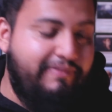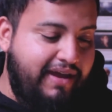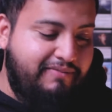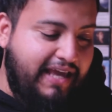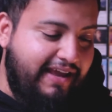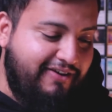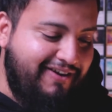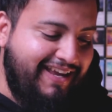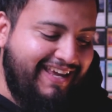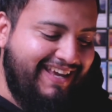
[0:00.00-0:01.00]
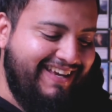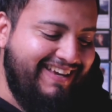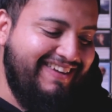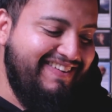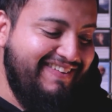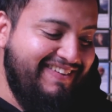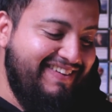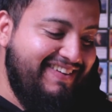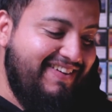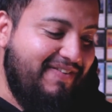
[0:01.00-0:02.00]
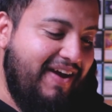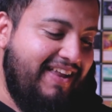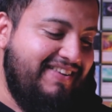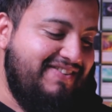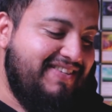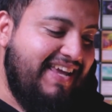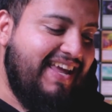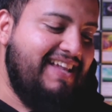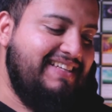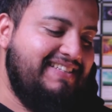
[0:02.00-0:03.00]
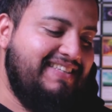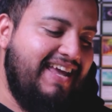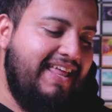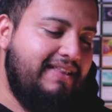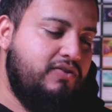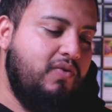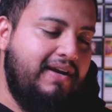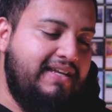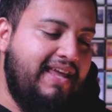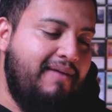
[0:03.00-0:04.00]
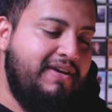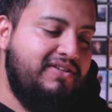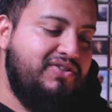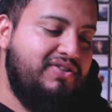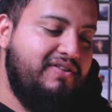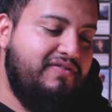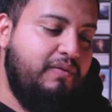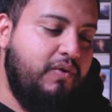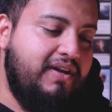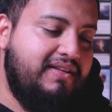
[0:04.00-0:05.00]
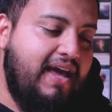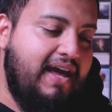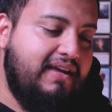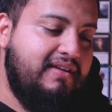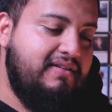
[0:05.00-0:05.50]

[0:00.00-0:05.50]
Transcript: made me angry. When you take at least 20 damage from one attack,